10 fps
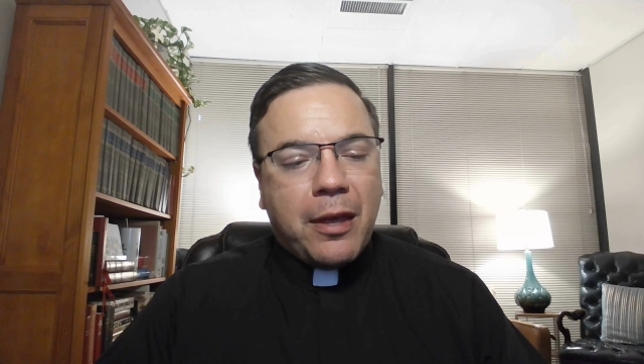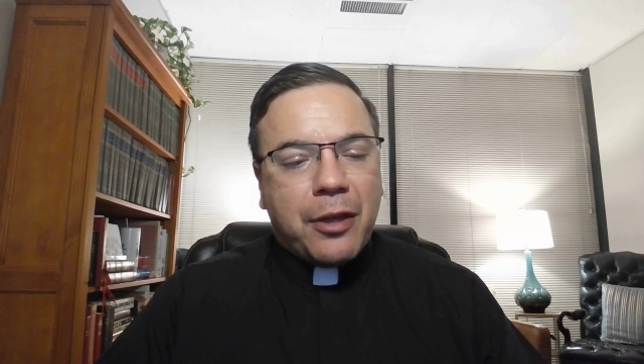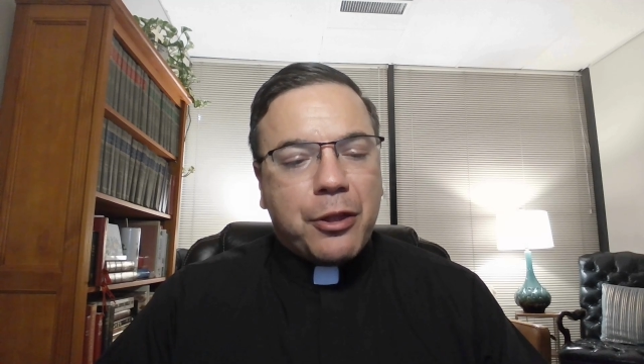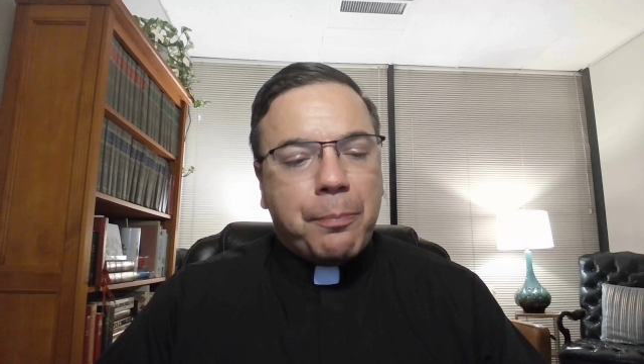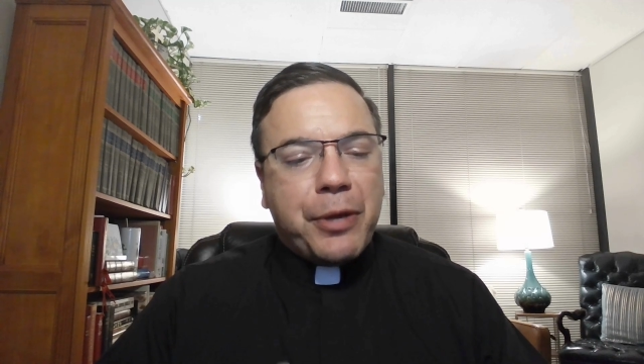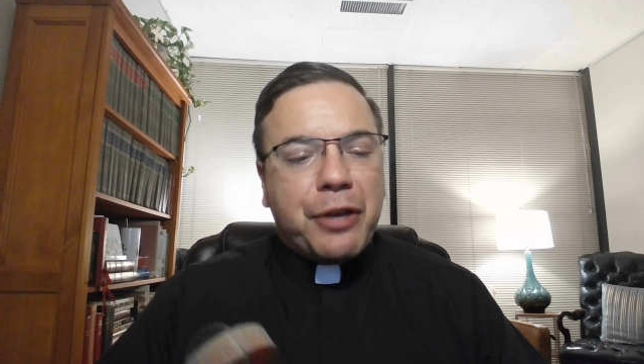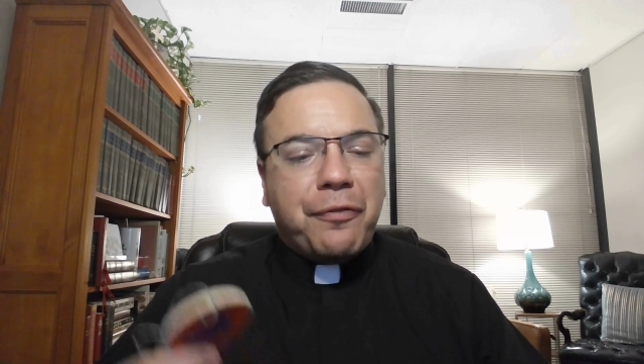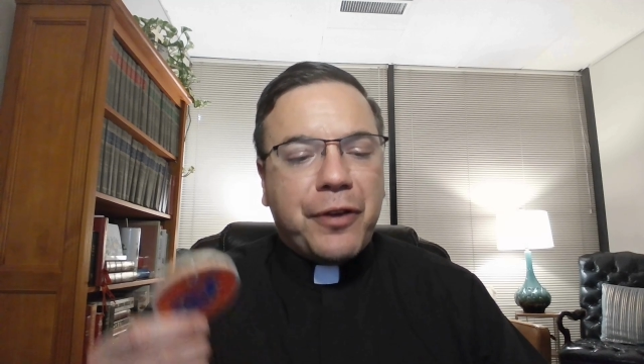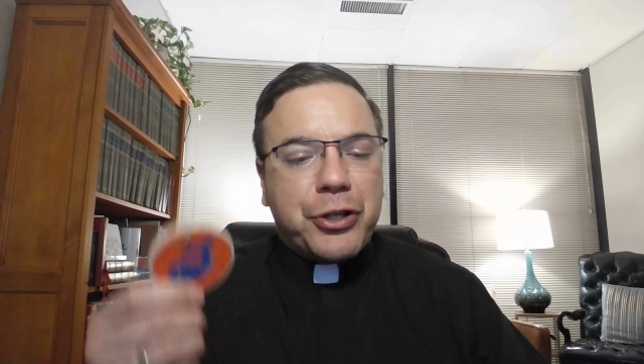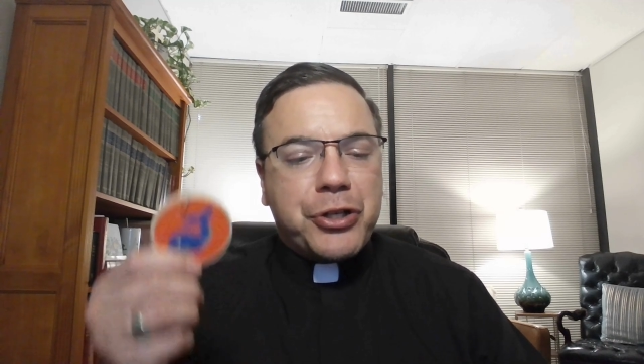The big
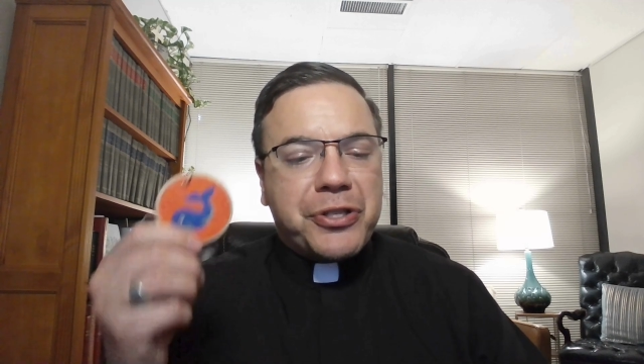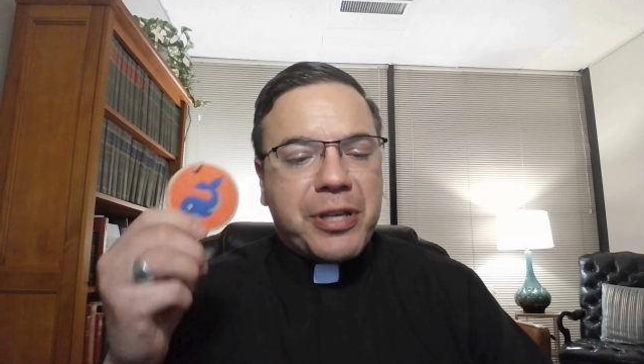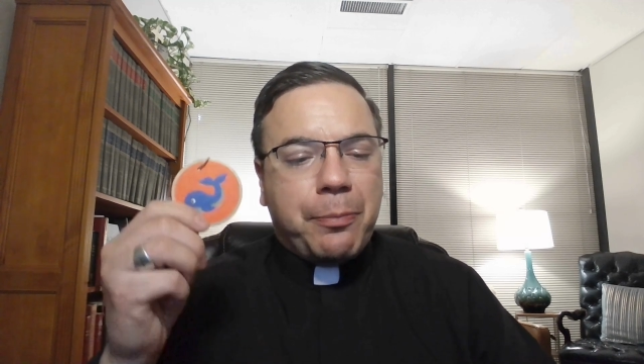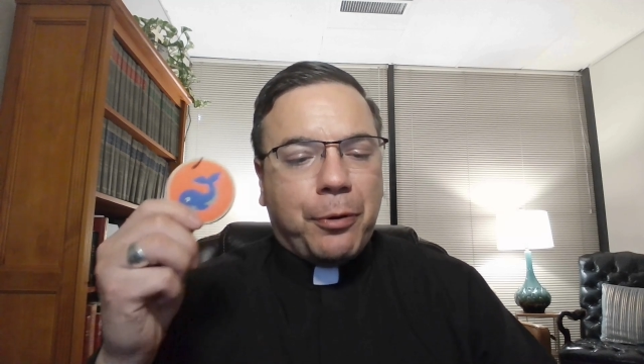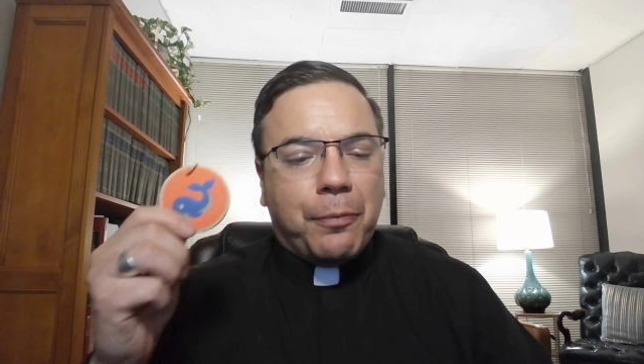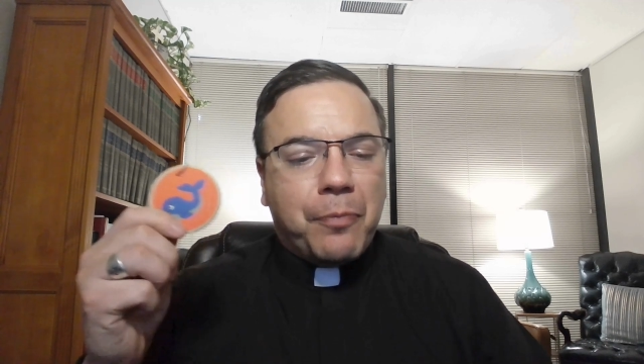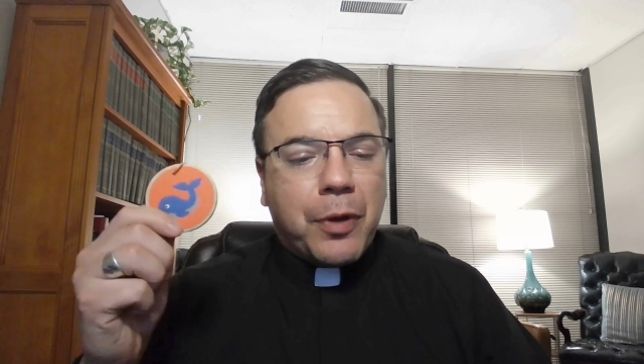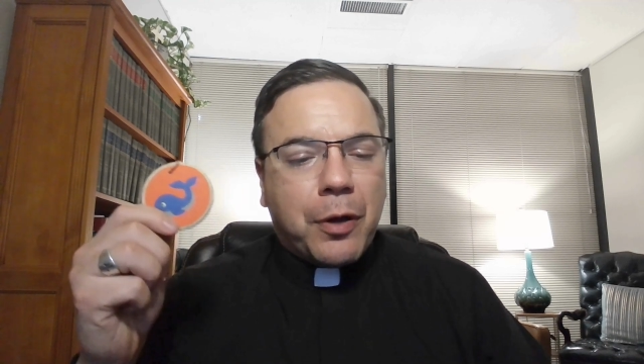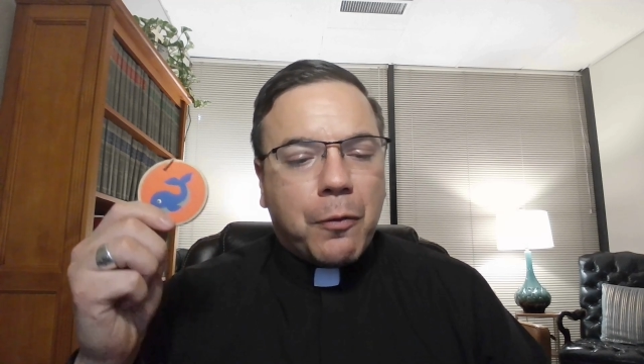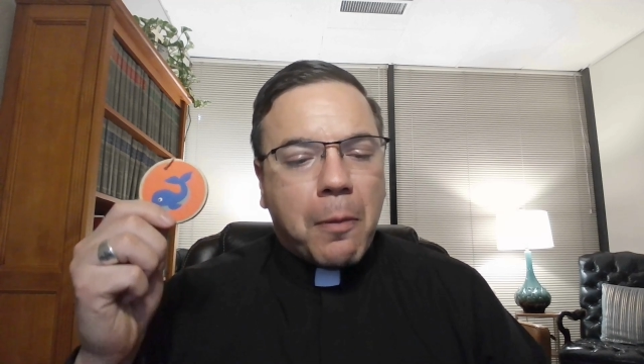fish symbol
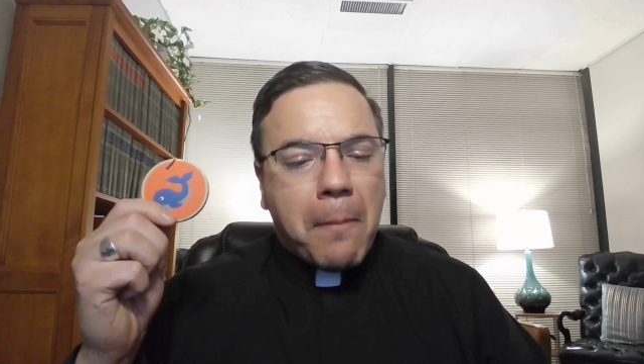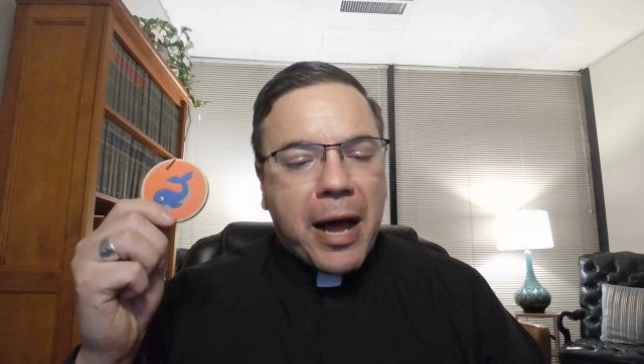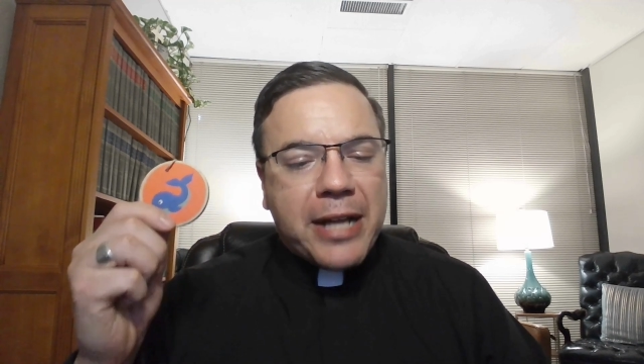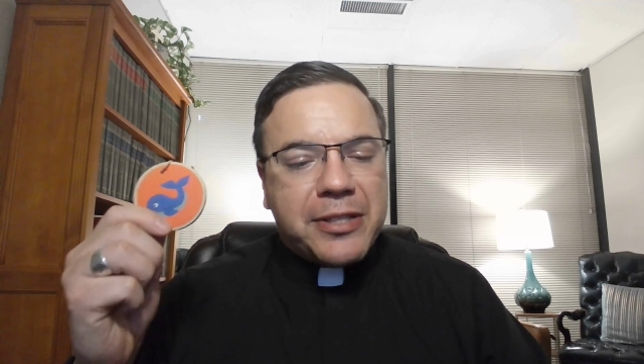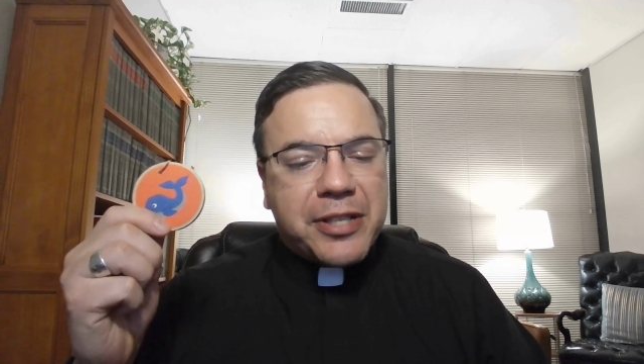reminds